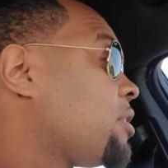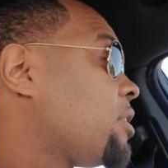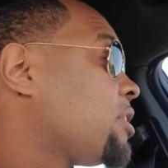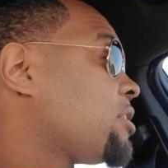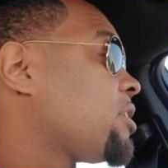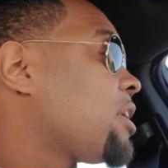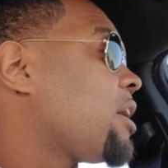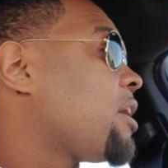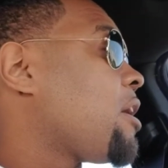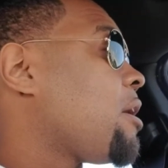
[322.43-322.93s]
It's
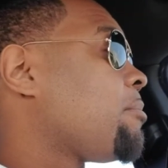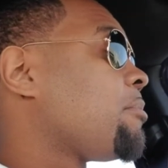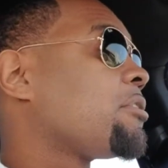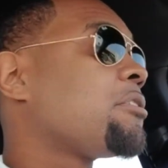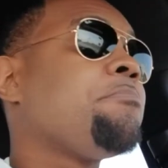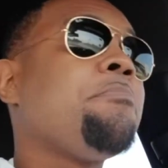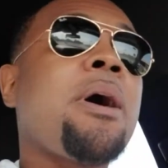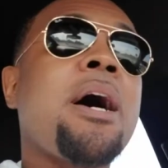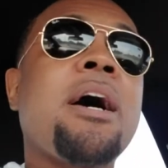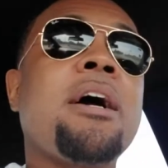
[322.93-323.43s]
like
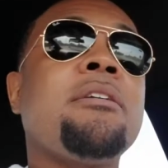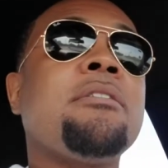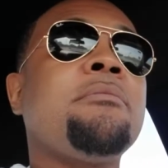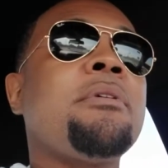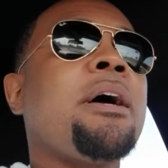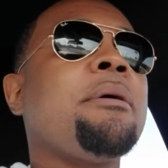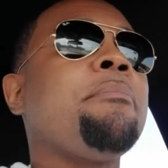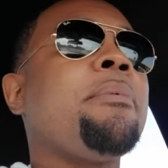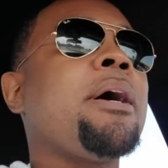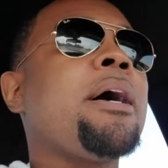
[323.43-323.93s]
almost buying
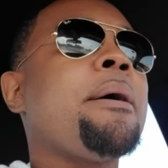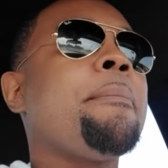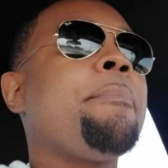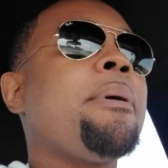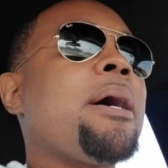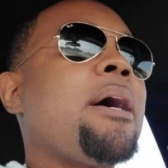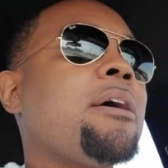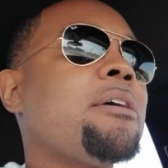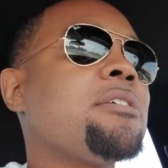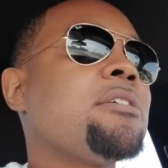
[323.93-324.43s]

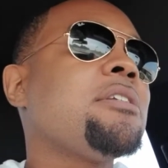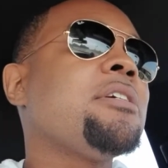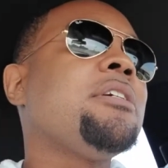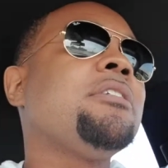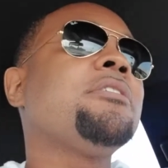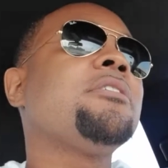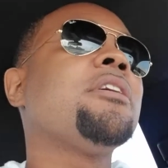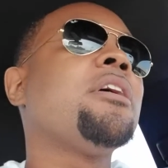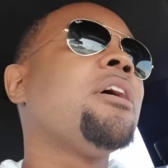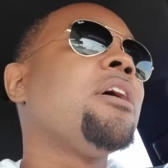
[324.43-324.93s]
buyer's
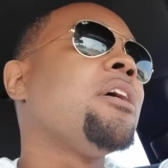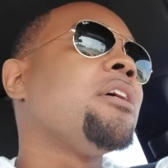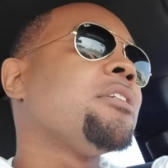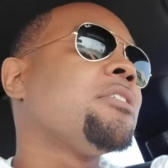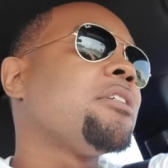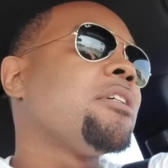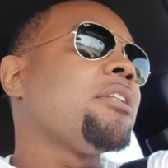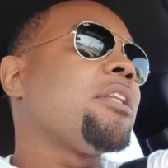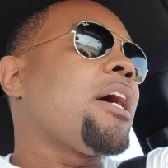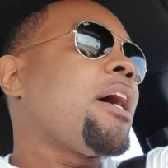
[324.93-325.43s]
leads.
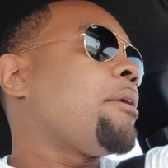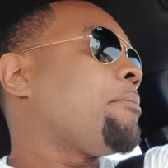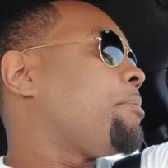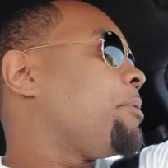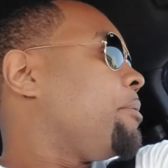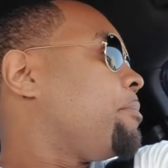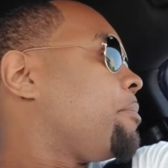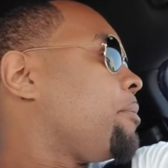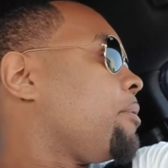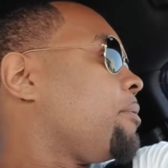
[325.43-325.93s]
See, a lot of
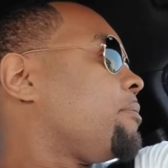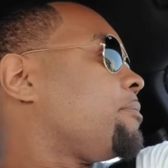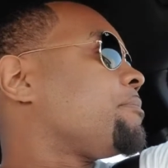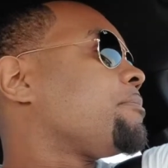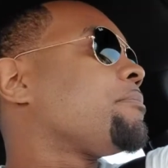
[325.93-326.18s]
people